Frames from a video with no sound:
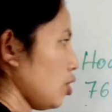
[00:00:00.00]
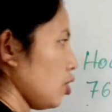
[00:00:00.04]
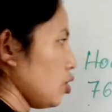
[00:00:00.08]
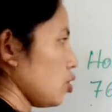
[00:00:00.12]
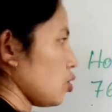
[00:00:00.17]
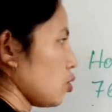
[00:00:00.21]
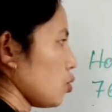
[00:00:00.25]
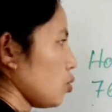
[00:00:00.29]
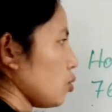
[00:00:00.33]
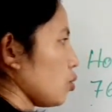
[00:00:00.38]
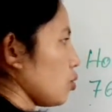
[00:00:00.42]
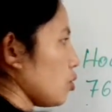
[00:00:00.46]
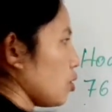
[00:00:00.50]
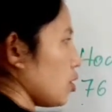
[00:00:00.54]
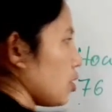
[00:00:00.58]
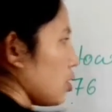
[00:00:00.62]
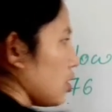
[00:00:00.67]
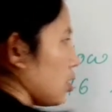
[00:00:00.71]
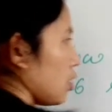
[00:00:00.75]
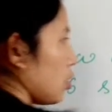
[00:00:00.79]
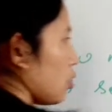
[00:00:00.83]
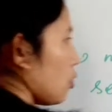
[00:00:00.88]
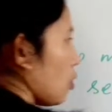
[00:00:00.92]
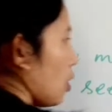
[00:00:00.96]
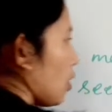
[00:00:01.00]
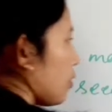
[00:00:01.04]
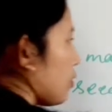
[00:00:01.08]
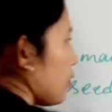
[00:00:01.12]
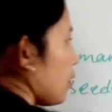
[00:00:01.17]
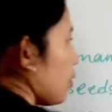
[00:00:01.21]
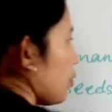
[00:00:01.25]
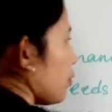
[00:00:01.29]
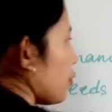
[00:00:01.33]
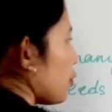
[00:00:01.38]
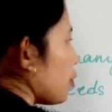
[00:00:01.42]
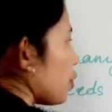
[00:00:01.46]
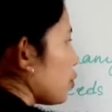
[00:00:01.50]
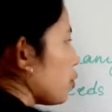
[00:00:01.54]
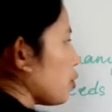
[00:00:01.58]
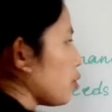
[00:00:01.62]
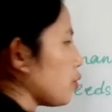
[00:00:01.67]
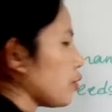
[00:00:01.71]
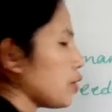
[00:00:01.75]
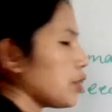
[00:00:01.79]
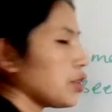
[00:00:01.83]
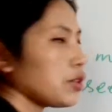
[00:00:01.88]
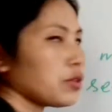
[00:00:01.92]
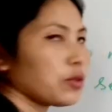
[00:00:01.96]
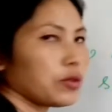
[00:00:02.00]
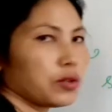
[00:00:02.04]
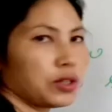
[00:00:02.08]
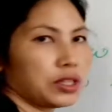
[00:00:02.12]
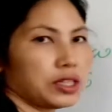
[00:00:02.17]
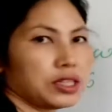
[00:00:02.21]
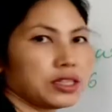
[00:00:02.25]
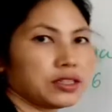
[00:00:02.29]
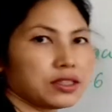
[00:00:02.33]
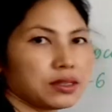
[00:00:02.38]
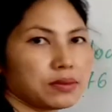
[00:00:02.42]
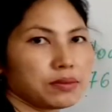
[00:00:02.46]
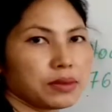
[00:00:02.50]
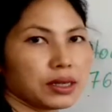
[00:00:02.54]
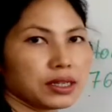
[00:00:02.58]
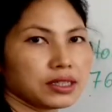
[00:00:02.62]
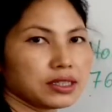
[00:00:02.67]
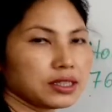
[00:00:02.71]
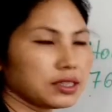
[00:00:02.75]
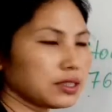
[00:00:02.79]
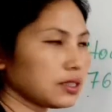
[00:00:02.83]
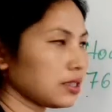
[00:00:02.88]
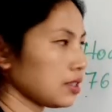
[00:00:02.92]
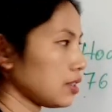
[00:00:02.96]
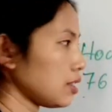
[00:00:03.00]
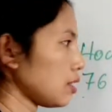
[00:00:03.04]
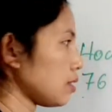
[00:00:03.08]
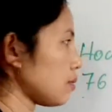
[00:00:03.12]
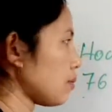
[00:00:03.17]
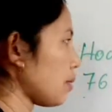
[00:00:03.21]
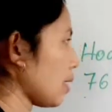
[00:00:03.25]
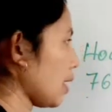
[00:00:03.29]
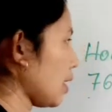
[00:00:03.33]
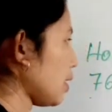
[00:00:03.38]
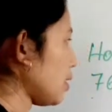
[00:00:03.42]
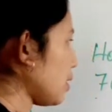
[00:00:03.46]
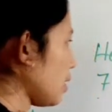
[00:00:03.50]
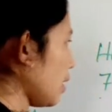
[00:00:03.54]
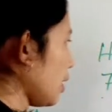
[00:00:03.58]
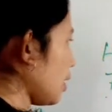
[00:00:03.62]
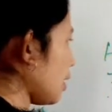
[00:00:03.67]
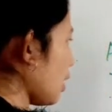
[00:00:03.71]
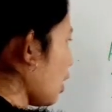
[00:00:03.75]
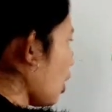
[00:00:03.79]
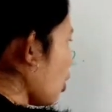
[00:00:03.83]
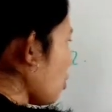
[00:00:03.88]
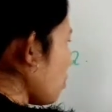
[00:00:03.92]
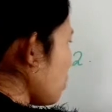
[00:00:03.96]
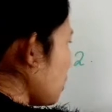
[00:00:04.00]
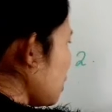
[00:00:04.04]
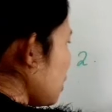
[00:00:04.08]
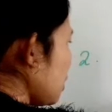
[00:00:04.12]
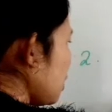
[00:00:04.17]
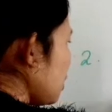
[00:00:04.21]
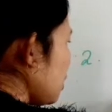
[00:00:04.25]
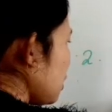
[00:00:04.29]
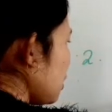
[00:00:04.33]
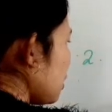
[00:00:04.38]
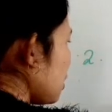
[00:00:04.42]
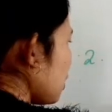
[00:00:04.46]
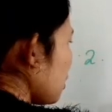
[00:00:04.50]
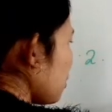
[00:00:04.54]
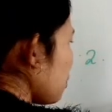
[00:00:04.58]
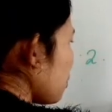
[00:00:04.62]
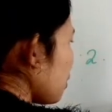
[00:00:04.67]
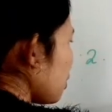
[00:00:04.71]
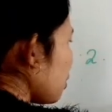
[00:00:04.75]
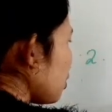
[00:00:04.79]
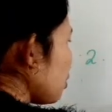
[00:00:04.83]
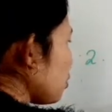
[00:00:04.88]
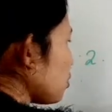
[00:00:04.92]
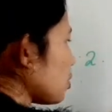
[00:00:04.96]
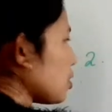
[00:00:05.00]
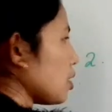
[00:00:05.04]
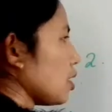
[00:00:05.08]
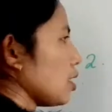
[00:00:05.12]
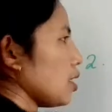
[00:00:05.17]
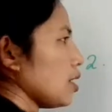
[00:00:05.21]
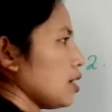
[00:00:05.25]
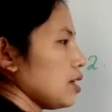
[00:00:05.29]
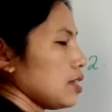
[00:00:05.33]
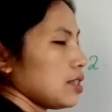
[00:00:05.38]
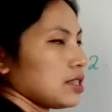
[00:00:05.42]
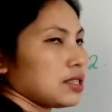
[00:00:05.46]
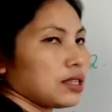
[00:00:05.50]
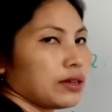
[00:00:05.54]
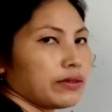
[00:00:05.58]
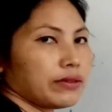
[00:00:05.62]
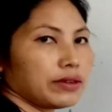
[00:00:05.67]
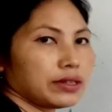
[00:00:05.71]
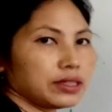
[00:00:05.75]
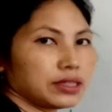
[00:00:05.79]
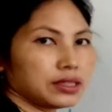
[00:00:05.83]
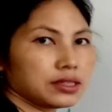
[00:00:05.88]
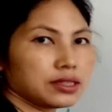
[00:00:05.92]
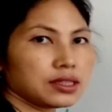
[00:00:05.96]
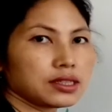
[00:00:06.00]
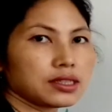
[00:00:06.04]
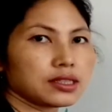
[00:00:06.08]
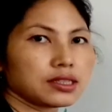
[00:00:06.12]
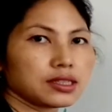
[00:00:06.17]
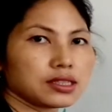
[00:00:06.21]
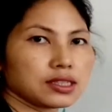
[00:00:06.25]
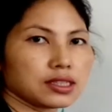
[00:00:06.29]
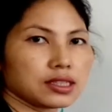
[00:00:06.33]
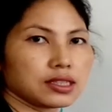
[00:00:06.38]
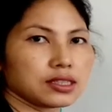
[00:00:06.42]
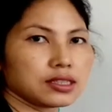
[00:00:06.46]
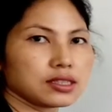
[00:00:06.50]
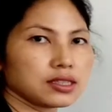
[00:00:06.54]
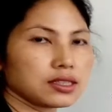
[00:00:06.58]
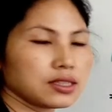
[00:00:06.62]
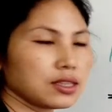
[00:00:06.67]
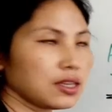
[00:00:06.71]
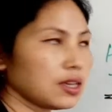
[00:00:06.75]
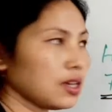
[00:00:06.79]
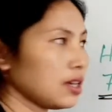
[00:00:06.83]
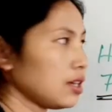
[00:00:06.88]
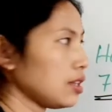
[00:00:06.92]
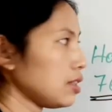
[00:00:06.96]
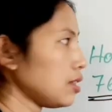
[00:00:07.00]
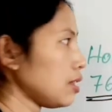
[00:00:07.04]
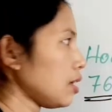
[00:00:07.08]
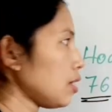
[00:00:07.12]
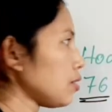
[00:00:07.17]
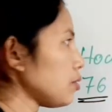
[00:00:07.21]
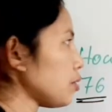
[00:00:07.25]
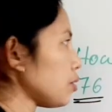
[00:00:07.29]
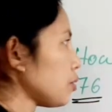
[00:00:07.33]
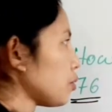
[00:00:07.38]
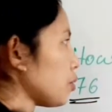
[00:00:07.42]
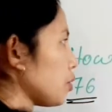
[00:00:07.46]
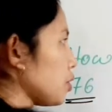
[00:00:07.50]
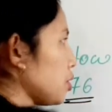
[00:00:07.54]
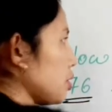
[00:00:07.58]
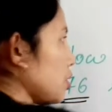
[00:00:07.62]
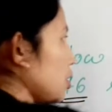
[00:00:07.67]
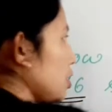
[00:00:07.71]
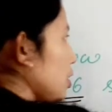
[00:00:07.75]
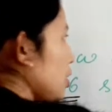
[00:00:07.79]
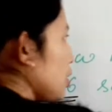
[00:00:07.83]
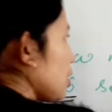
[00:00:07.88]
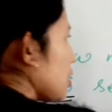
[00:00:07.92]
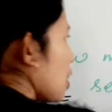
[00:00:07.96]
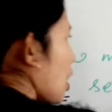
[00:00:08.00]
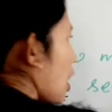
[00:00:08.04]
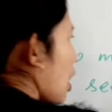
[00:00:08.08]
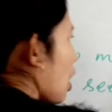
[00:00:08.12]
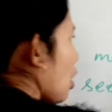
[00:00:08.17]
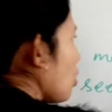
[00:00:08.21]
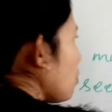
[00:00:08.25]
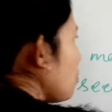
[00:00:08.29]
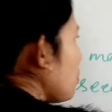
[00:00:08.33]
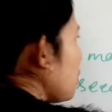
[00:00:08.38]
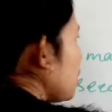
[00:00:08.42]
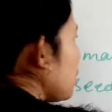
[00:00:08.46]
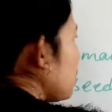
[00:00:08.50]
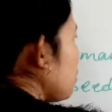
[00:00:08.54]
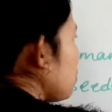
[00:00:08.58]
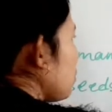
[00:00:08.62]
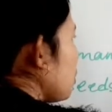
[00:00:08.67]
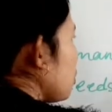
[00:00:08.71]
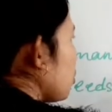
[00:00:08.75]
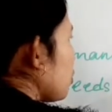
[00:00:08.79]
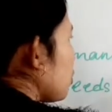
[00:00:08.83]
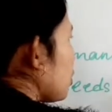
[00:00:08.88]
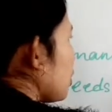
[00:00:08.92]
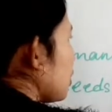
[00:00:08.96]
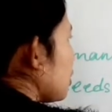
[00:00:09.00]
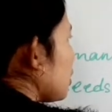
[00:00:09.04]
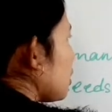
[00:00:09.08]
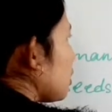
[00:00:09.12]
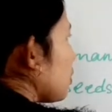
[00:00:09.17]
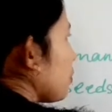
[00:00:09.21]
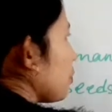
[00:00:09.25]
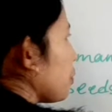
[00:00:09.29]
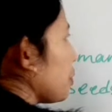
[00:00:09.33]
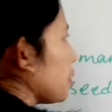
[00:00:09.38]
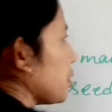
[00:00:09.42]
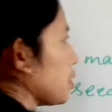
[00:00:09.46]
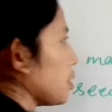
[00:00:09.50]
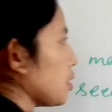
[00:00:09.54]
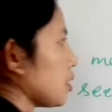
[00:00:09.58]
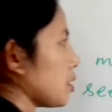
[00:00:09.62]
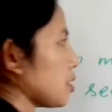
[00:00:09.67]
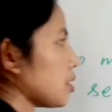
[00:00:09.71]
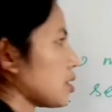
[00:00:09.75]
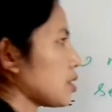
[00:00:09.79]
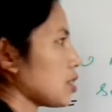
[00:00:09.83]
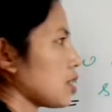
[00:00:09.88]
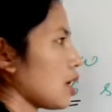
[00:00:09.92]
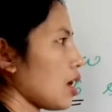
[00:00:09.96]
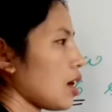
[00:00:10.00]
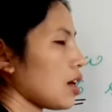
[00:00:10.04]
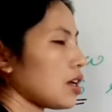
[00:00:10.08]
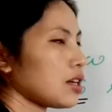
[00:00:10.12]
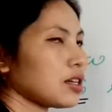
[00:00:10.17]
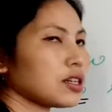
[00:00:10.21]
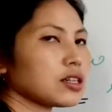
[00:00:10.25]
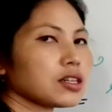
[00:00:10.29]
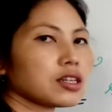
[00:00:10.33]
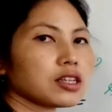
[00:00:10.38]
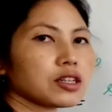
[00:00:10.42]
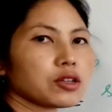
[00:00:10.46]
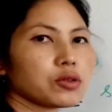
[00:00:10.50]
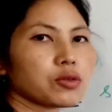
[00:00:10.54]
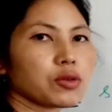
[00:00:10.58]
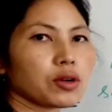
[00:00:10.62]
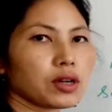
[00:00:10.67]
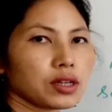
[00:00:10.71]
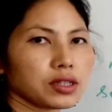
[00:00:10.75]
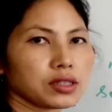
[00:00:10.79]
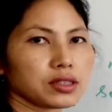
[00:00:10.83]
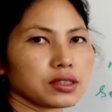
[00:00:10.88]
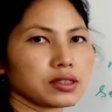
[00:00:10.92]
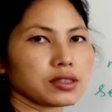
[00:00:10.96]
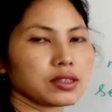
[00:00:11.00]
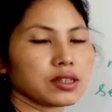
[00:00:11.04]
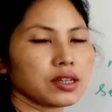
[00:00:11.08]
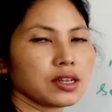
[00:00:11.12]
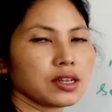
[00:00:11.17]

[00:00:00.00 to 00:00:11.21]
So guava fruit, we know it is a multi-seeded plant, and how many seeds are produced? 76 seeds. Now the question is, how many meiotic divisions are required?